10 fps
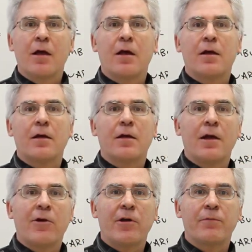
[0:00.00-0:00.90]
uh,
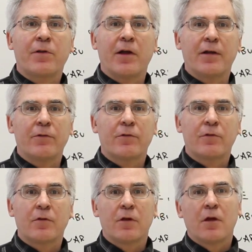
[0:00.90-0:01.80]
area of
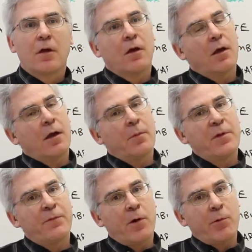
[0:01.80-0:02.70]
kites. Uh,
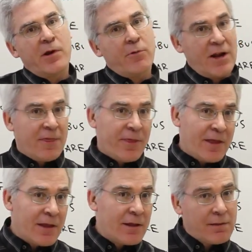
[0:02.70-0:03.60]
before we do
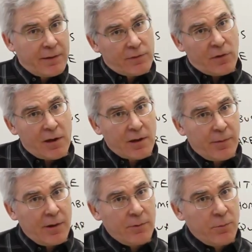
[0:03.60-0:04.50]
anything, let's talk
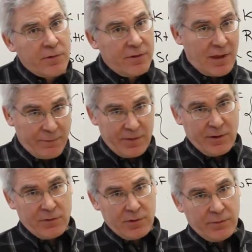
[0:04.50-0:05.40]
about what the
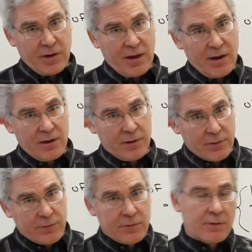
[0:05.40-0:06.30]
definition of a kite
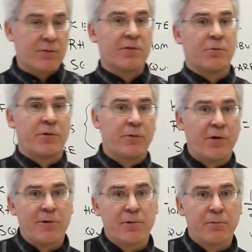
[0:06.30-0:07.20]
is. This was one of those
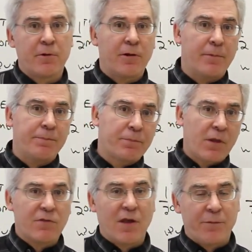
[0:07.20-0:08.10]
harder um,
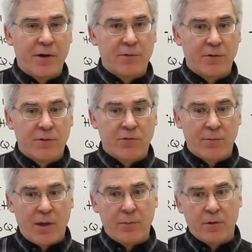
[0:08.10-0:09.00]
definitions to
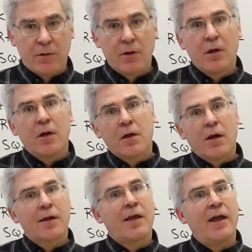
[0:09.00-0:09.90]
remember.
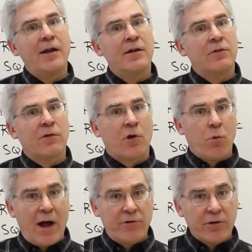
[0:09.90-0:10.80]
A kite is a
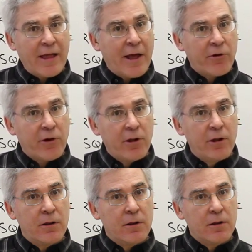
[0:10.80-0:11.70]

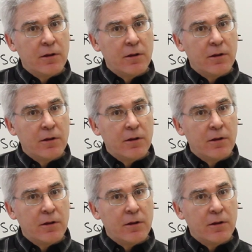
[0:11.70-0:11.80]
quadrilateral